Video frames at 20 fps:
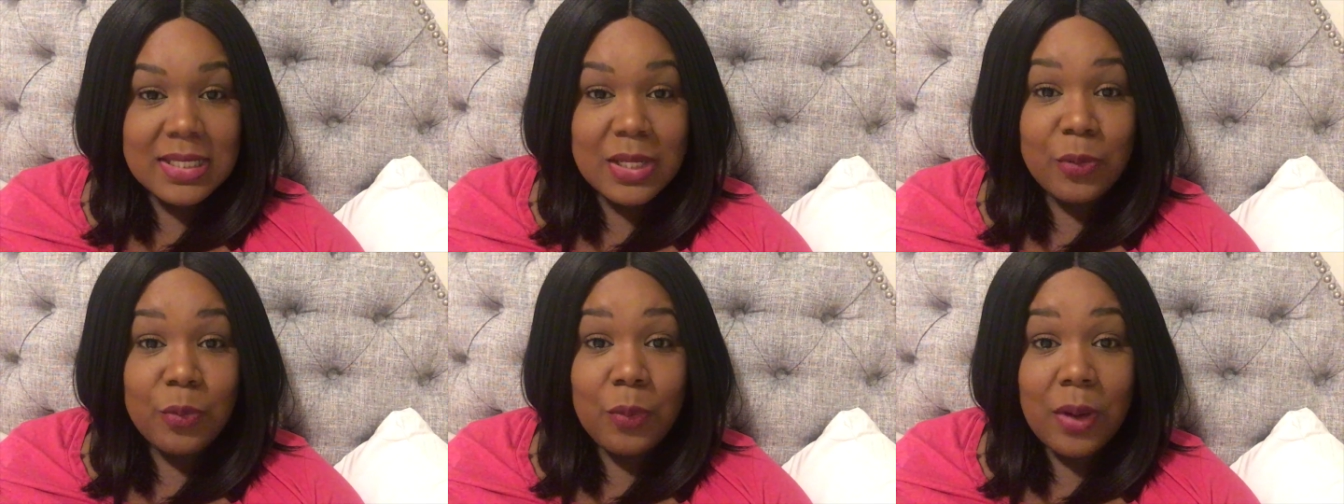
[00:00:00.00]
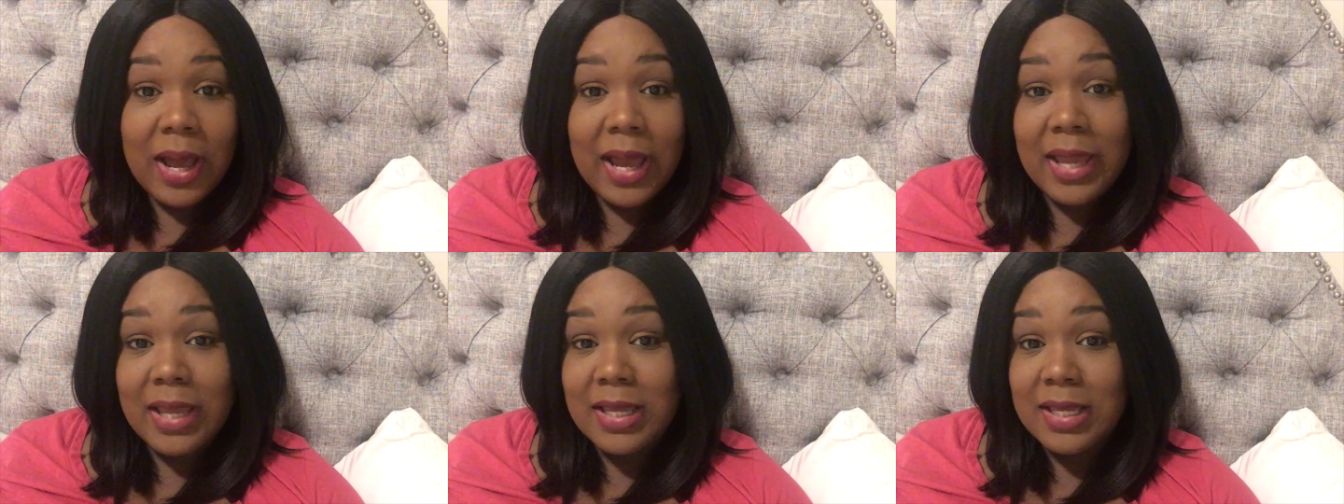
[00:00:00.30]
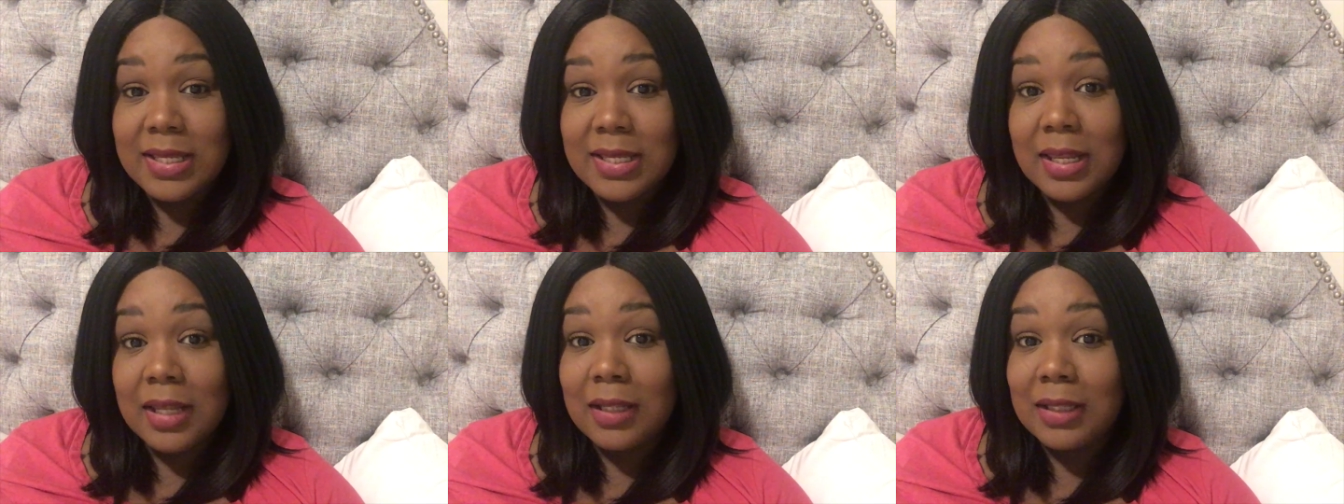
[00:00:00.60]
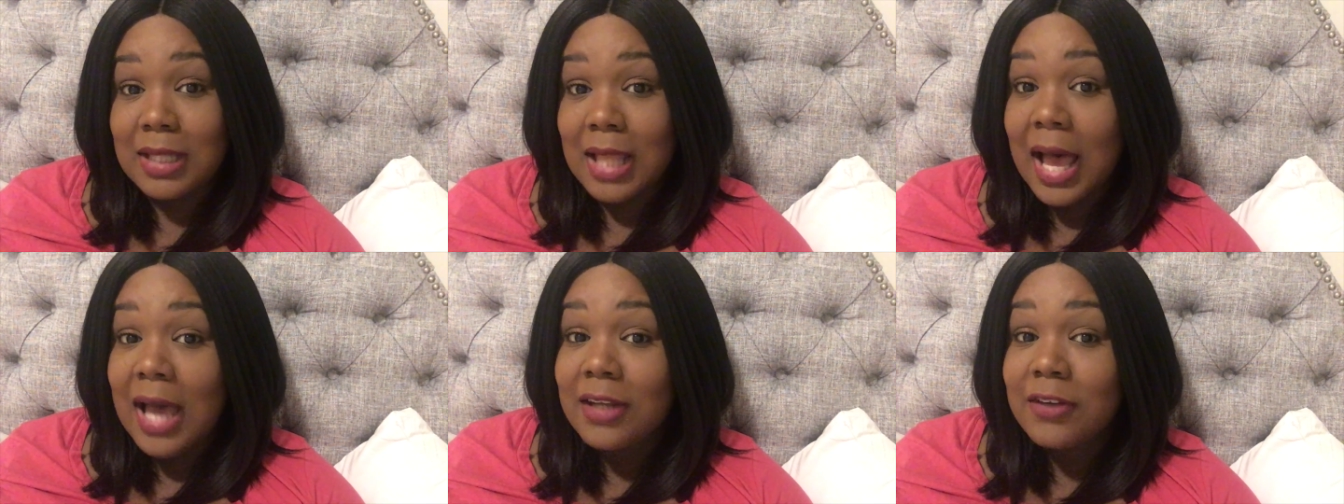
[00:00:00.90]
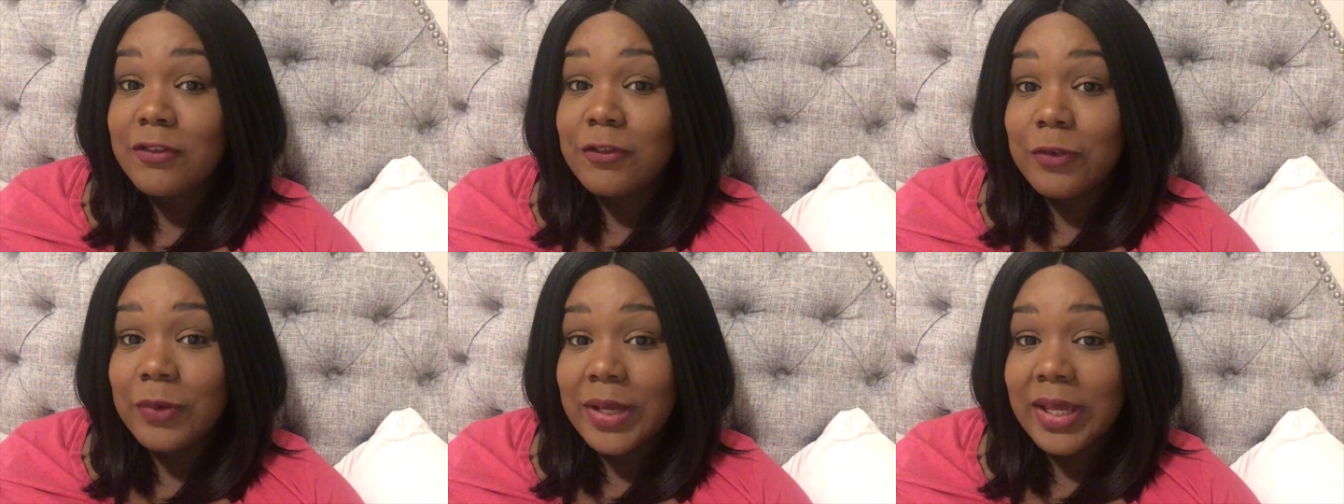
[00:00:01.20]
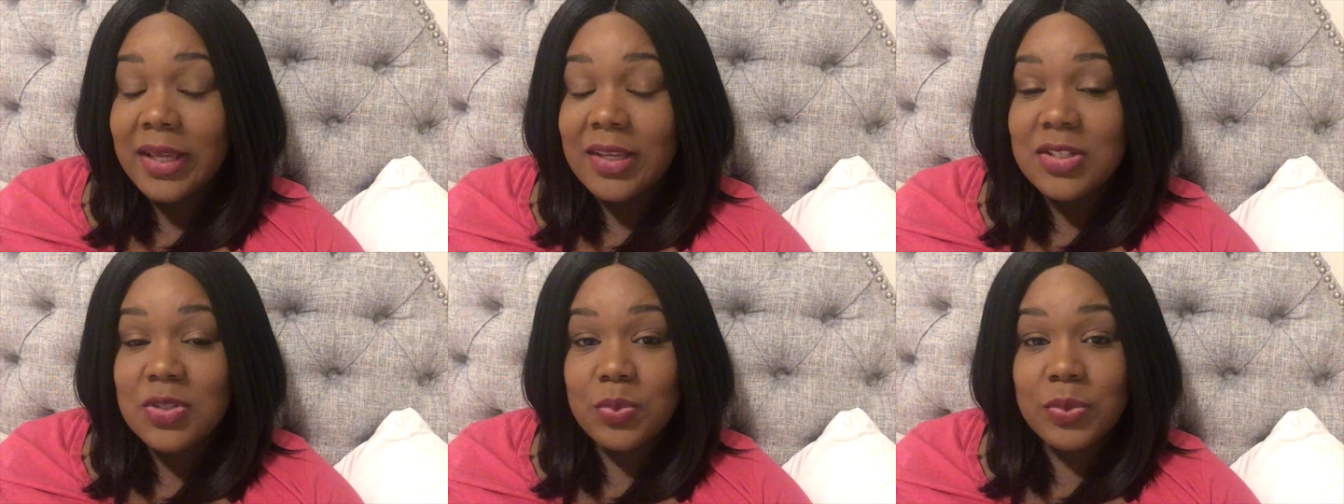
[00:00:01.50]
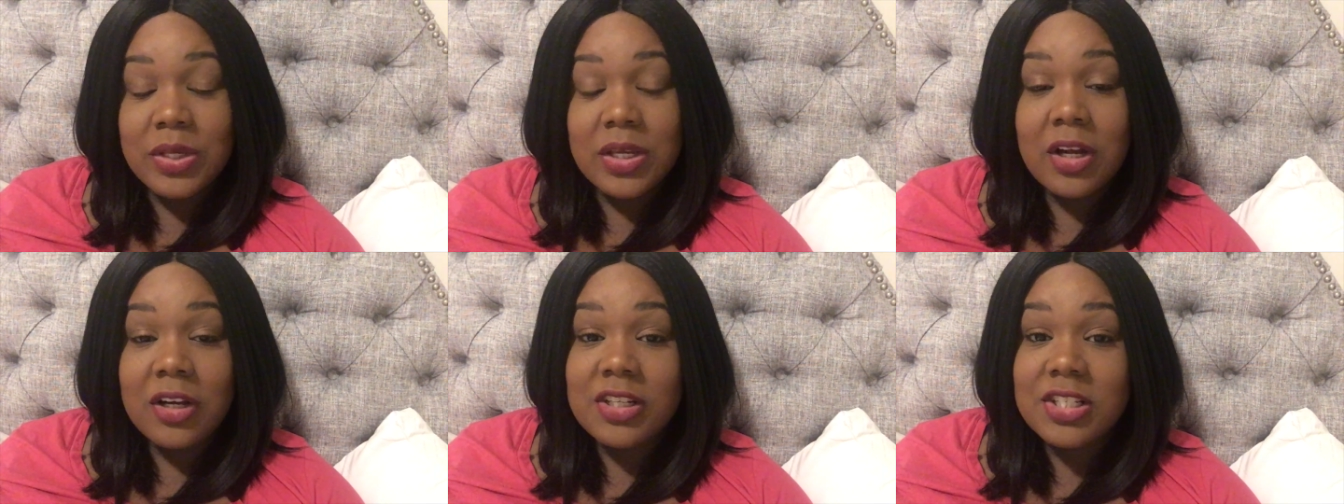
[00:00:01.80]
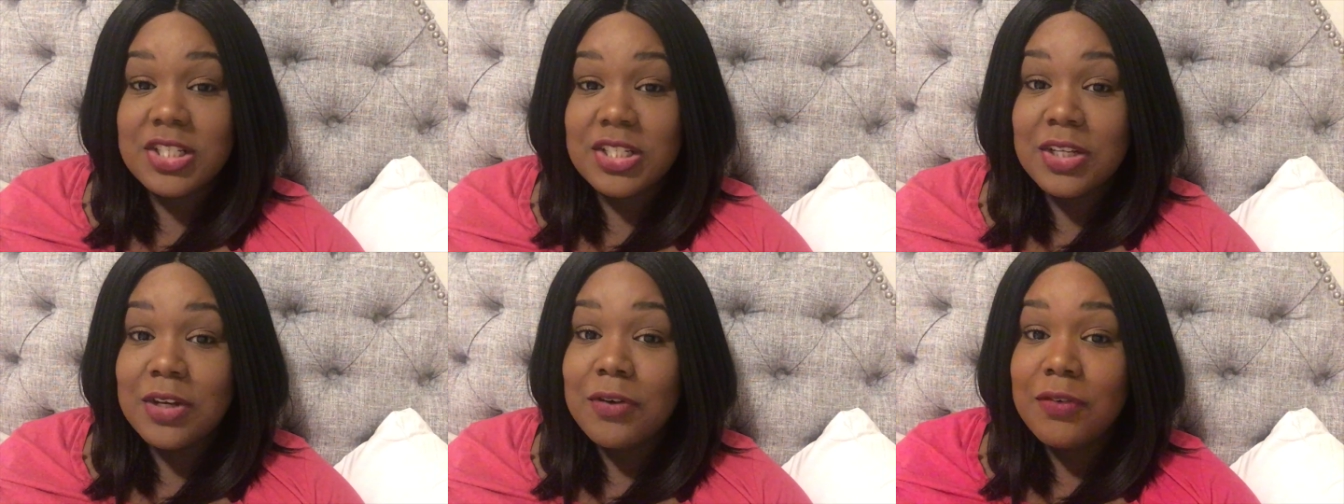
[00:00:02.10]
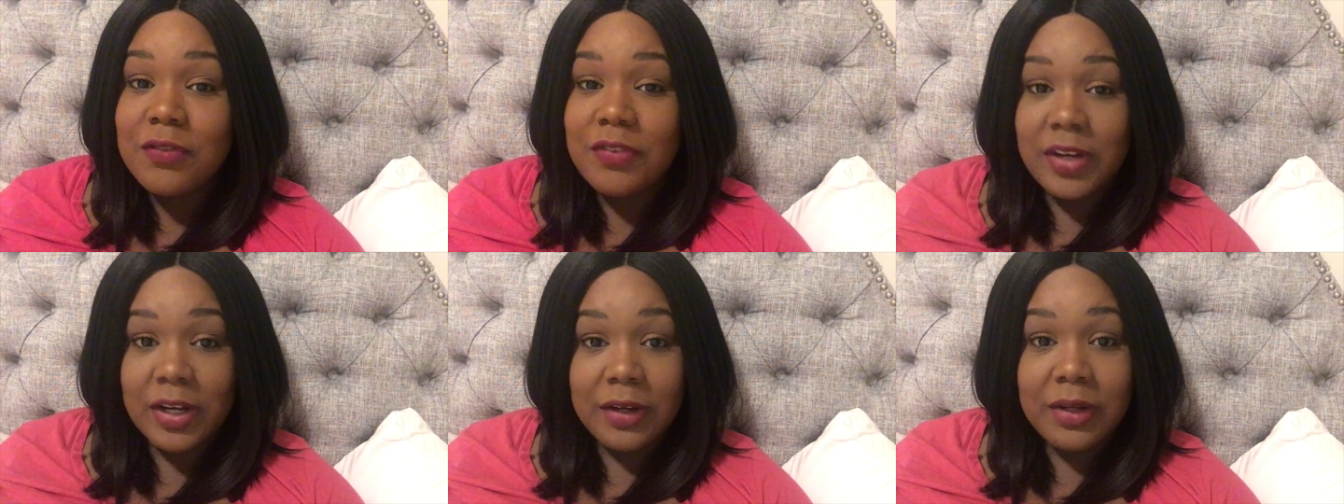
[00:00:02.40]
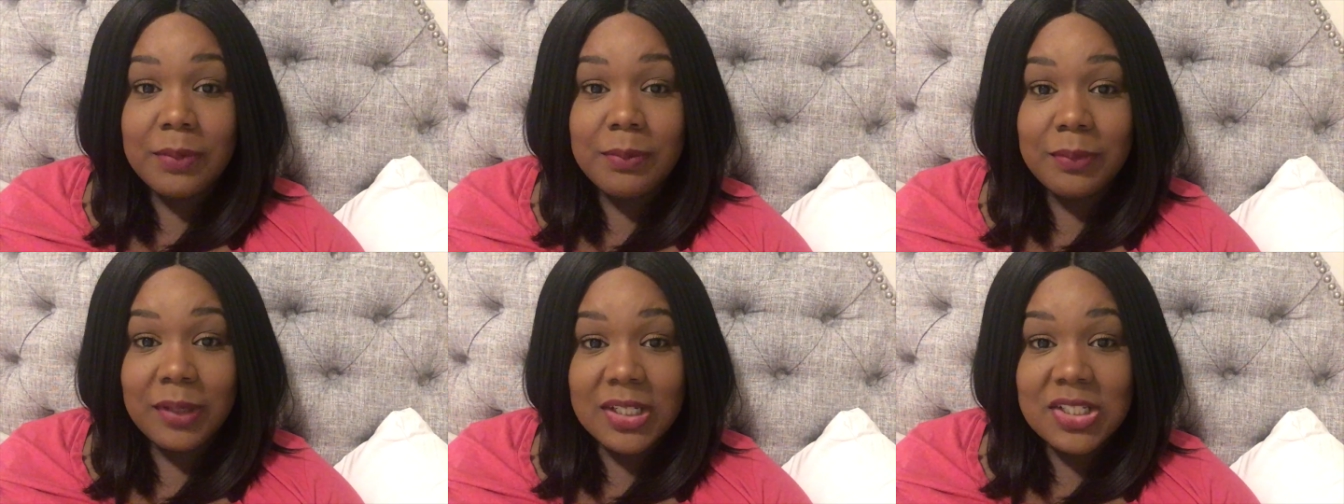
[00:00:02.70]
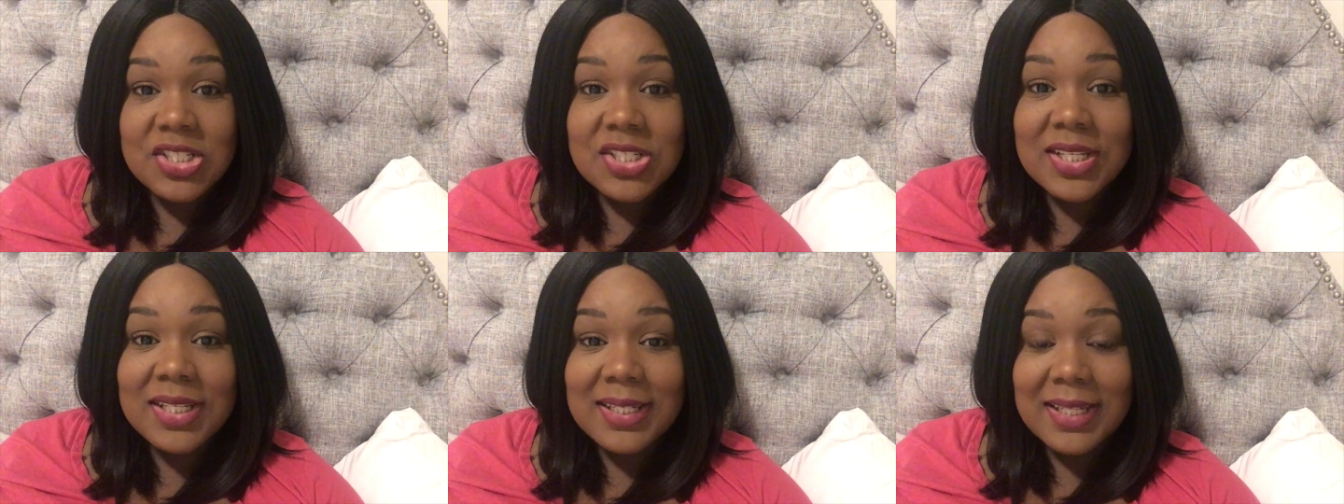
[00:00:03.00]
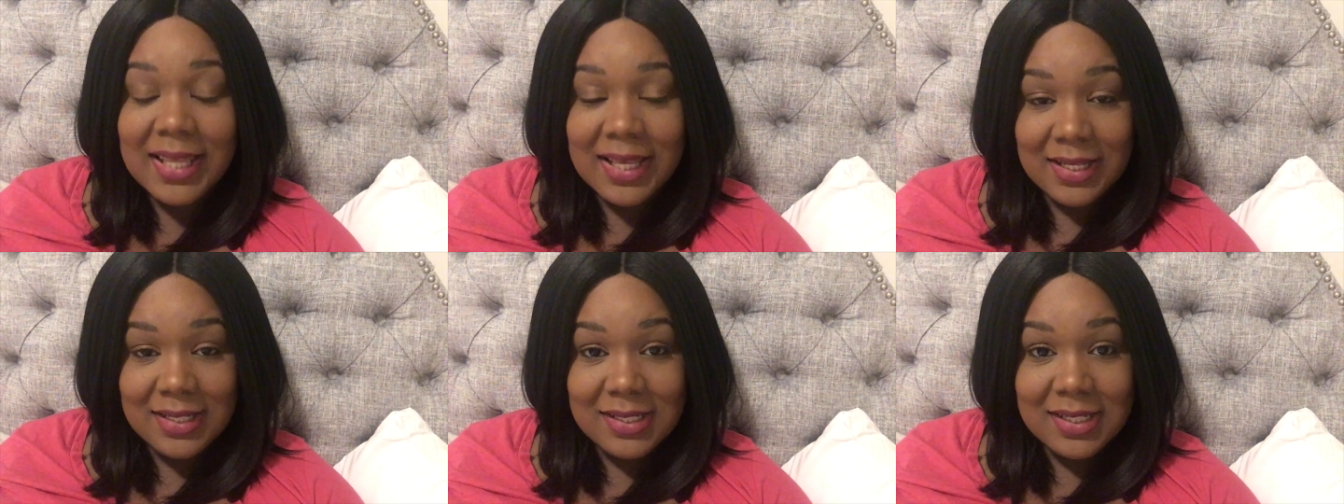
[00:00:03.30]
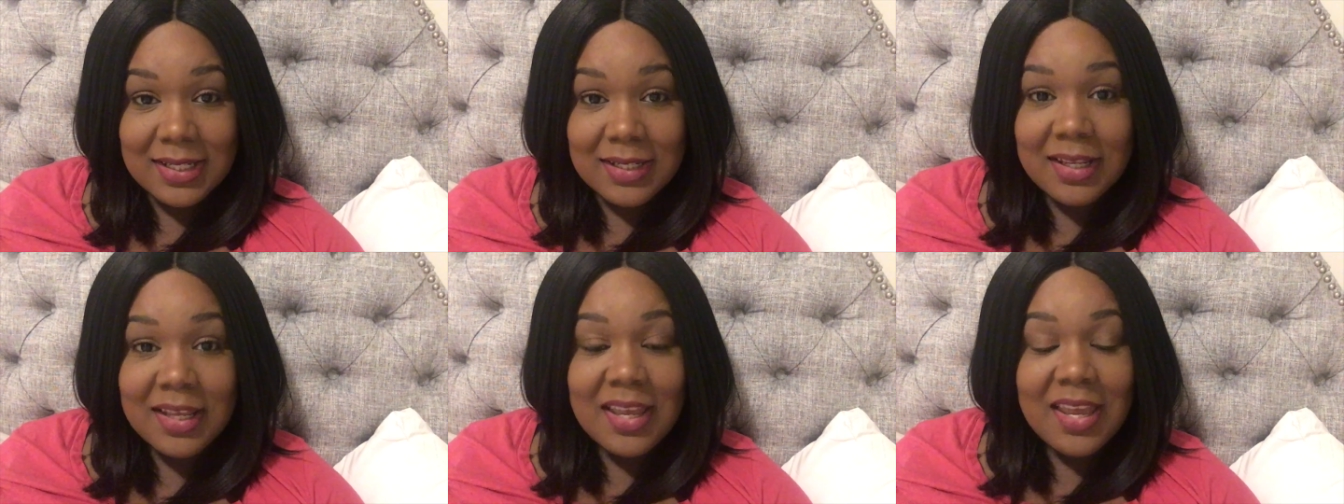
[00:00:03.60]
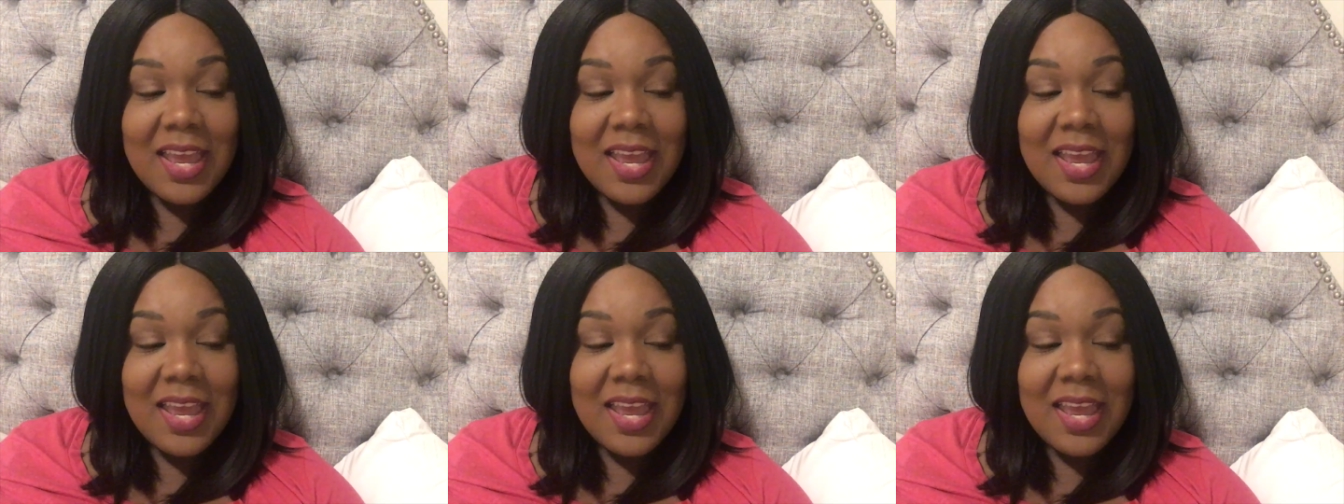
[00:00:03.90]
and why in a lot of ways we are still very much connected,